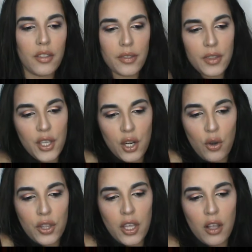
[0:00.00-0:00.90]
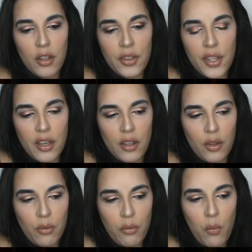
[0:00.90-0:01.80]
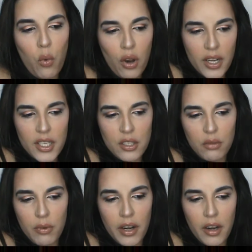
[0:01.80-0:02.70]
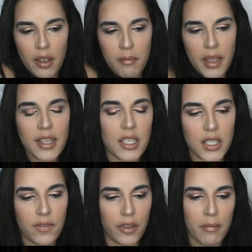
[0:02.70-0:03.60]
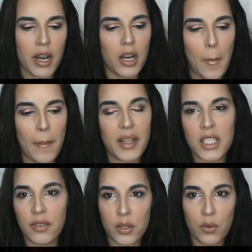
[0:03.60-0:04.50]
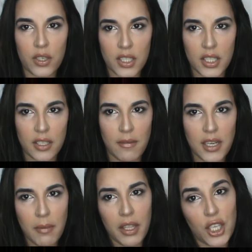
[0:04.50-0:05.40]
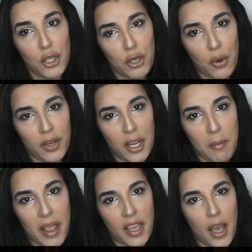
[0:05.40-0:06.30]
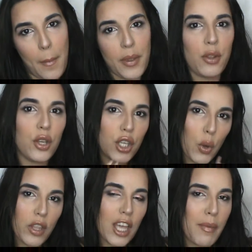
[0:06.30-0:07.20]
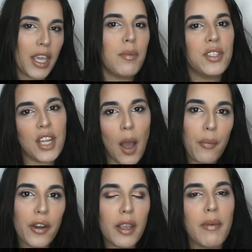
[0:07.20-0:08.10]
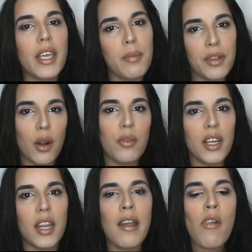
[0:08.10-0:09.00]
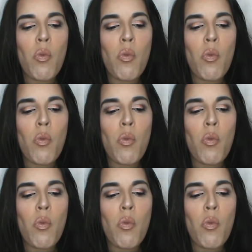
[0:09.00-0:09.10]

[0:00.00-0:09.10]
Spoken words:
you know, they'll word it to where it makes us feel better, but it makes us feel worse at the same time. Like, you don't need makeup. You look good without makeup. Stop wearing makeup. You don't need it.